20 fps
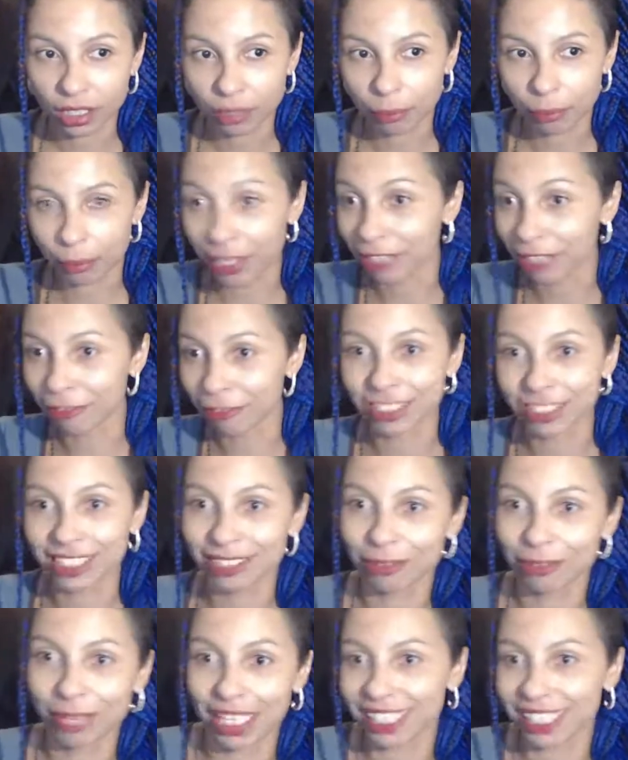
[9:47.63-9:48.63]

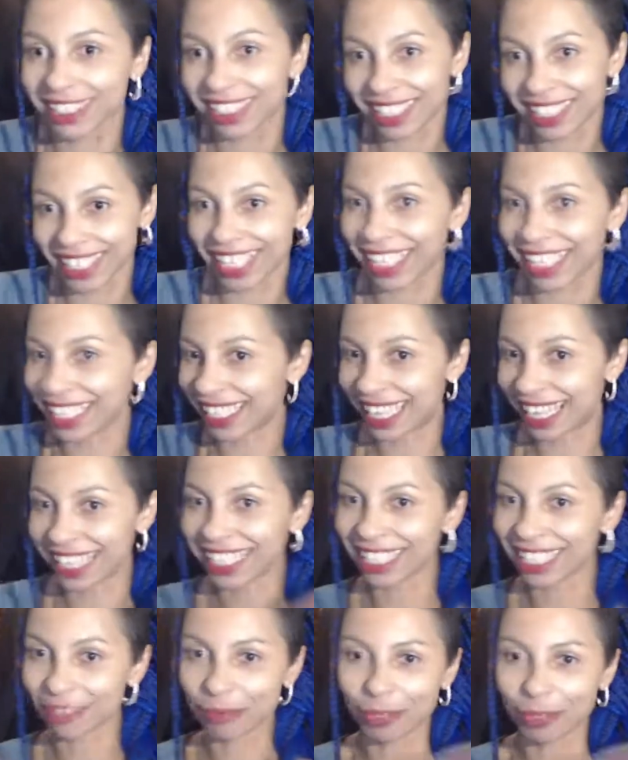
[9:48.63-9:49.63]
metaphysical way, just like
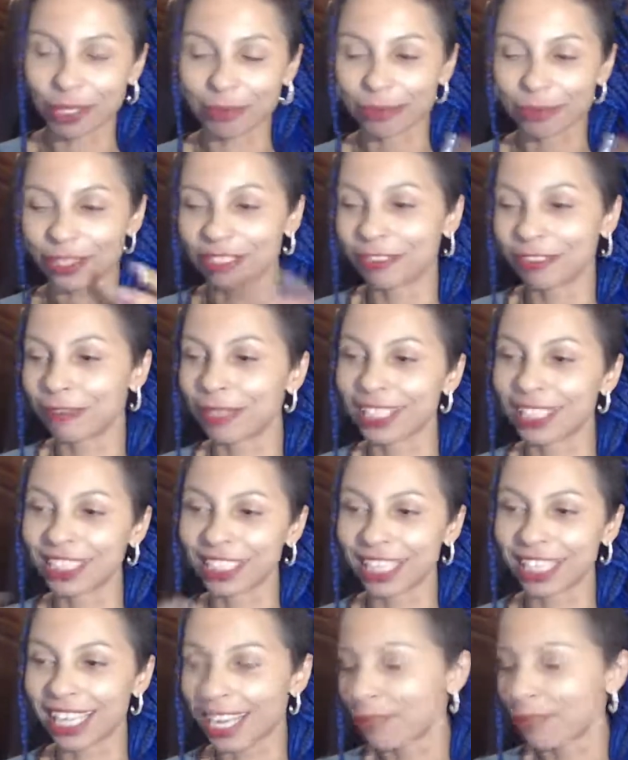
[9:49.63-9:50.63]
gaining more and more
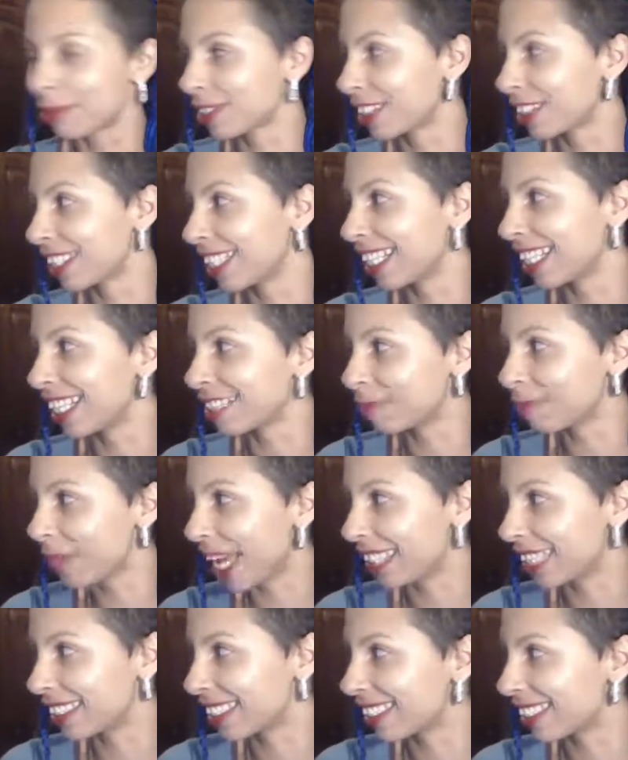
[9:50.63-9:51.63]
information and able to connect
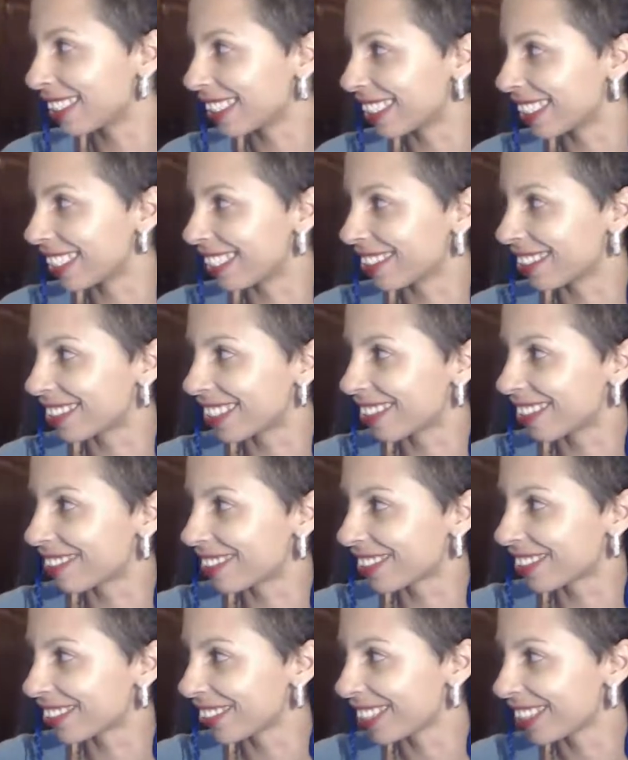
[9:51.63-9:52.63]
patterns in the outside
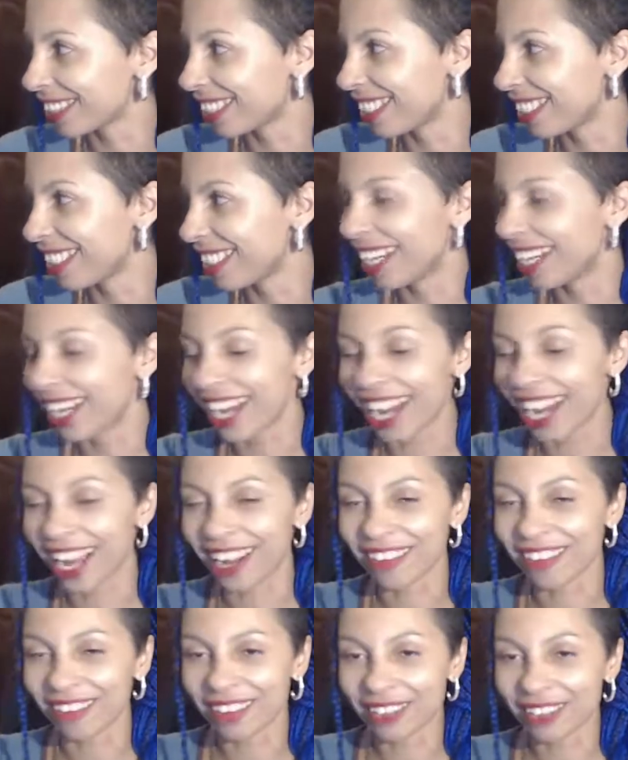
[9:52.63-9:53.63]
world.
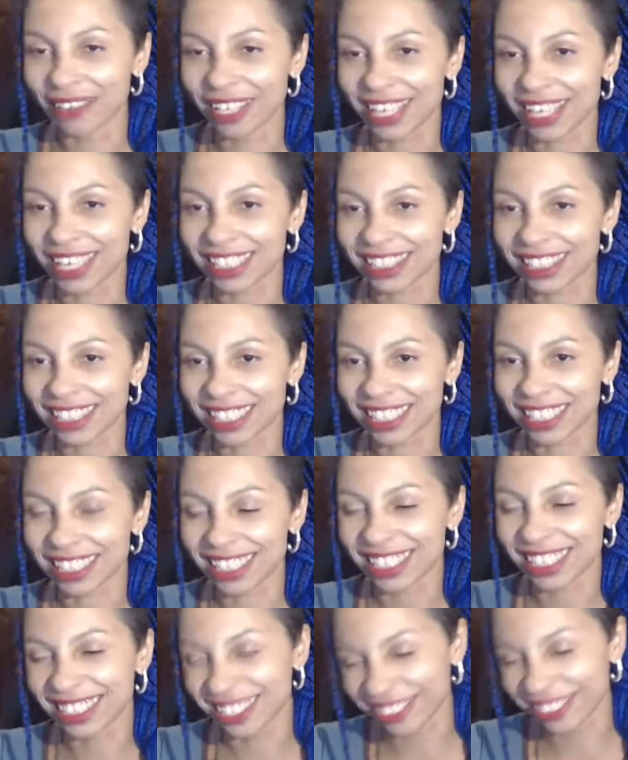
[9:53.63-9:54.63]
Whereas
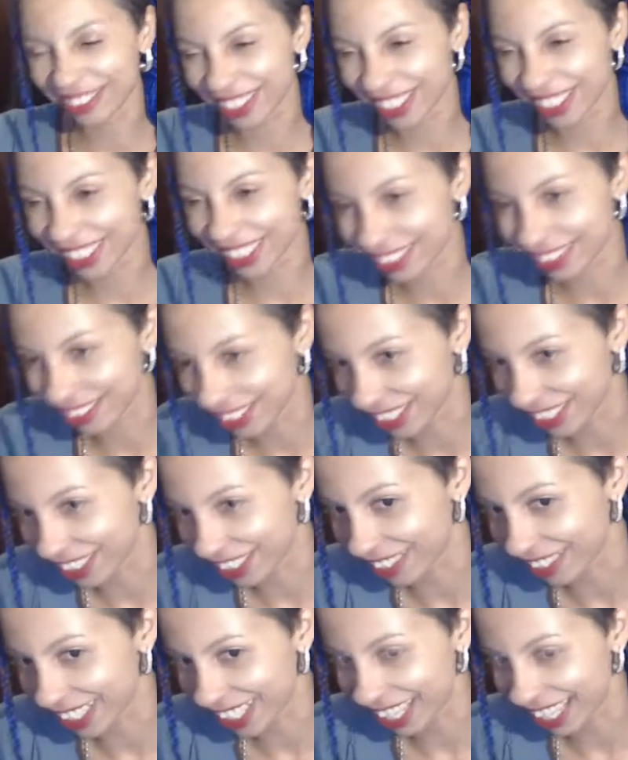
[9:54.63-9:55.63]
introverted intuition,
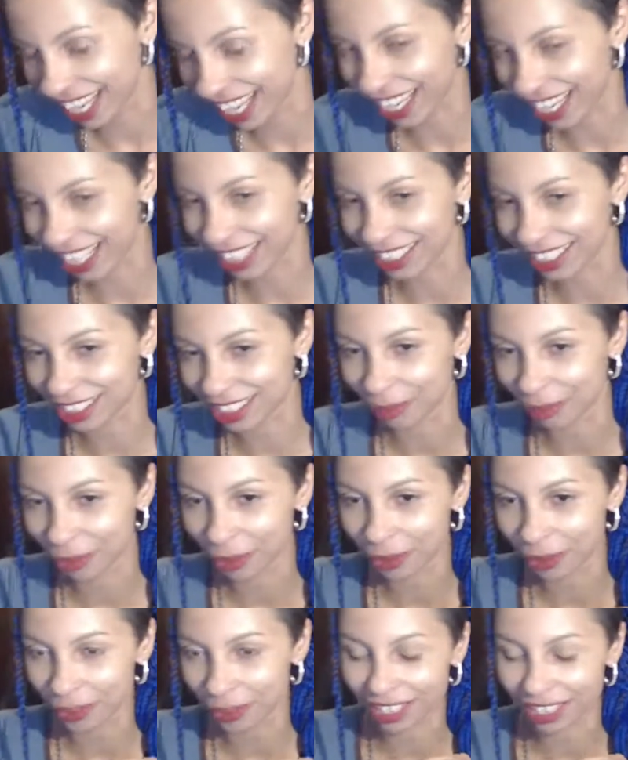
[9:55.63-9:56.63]
or NI, is
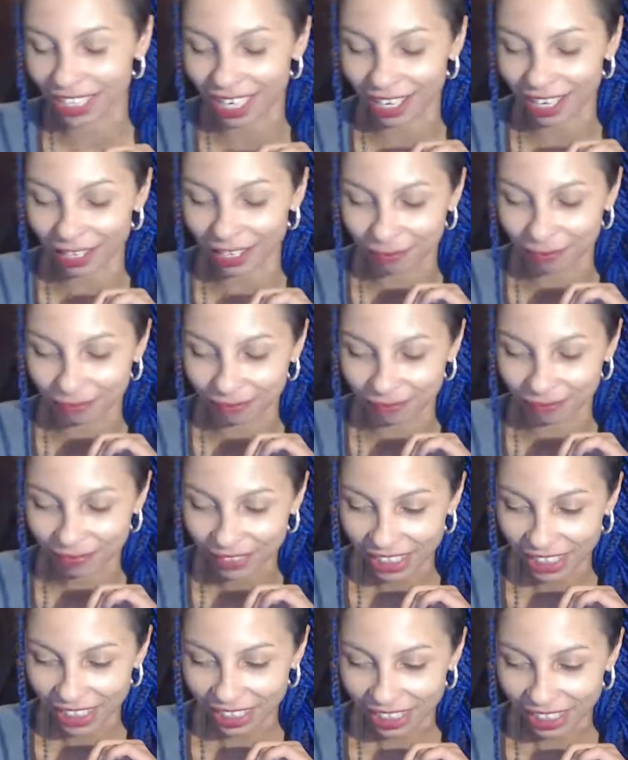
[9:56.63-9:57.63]
more
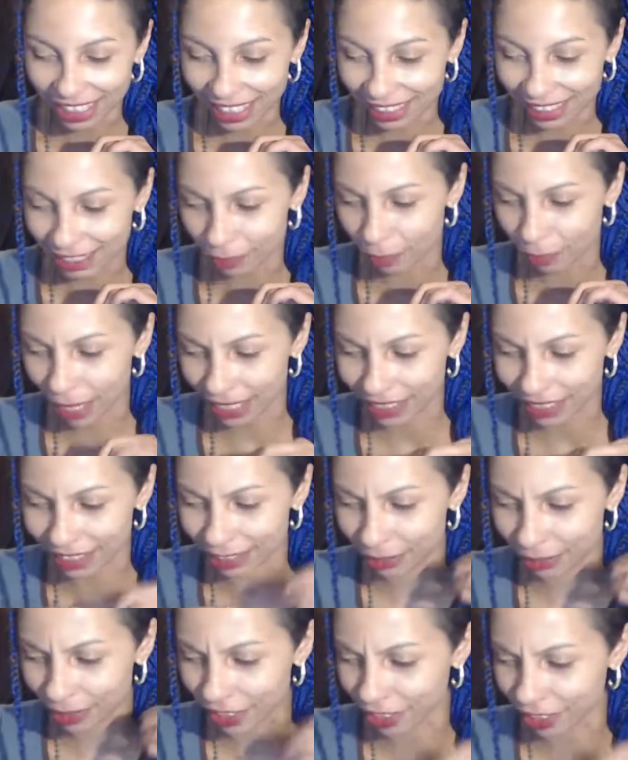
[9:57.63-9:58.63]
connecting
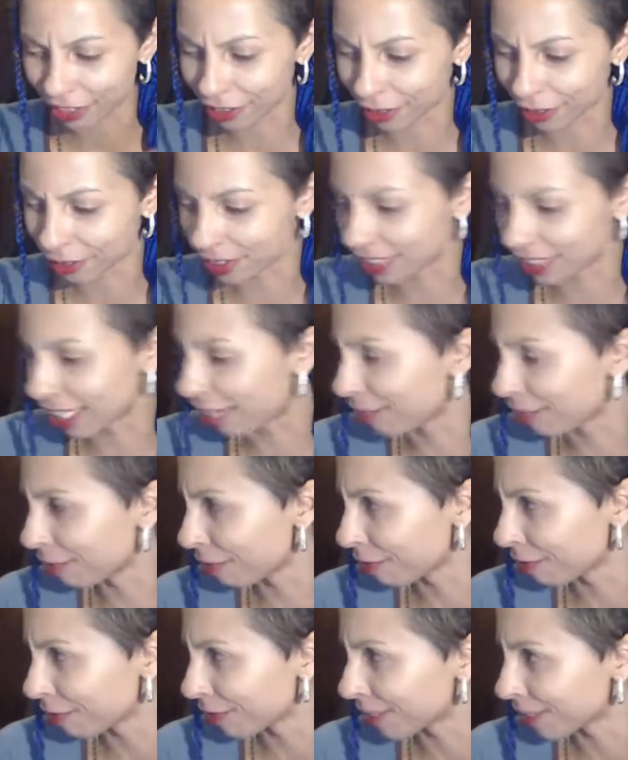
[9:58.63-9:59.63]
patterns within your own
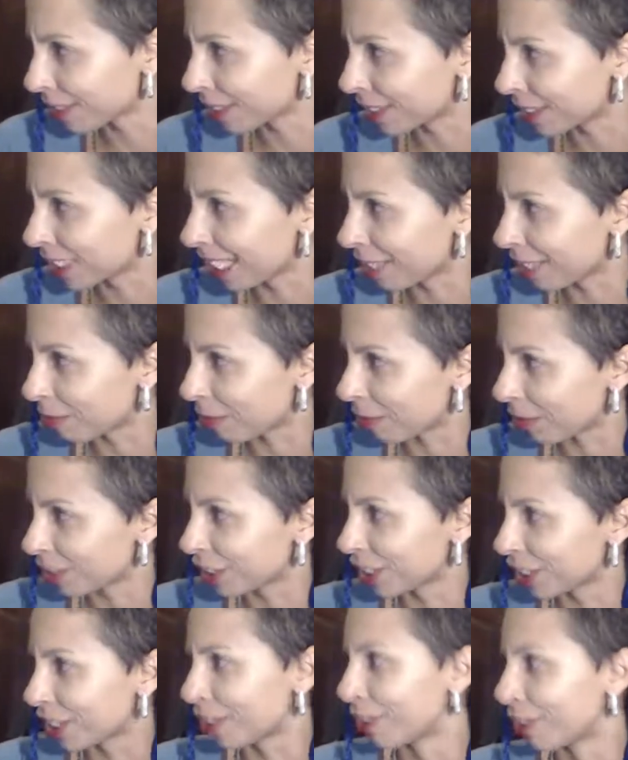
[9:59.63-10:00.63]
self. So it's like
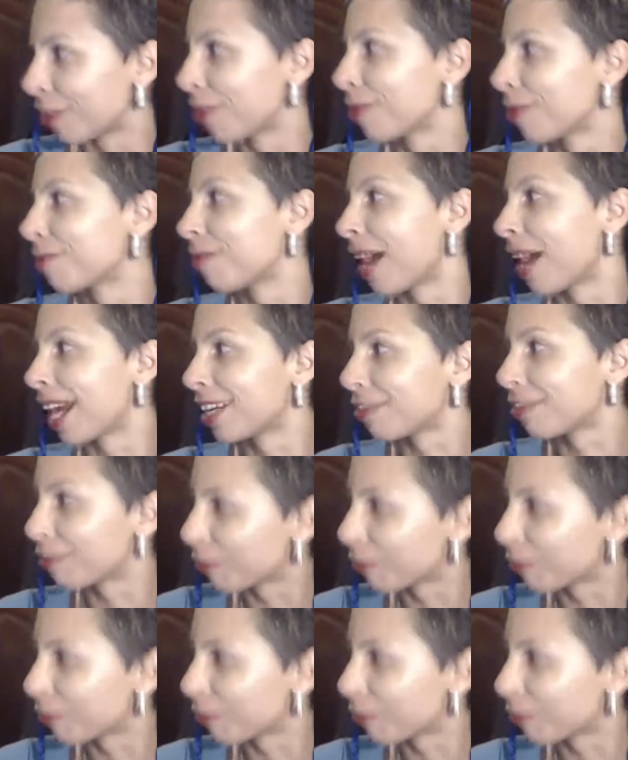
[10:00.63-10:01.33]
watching your own mind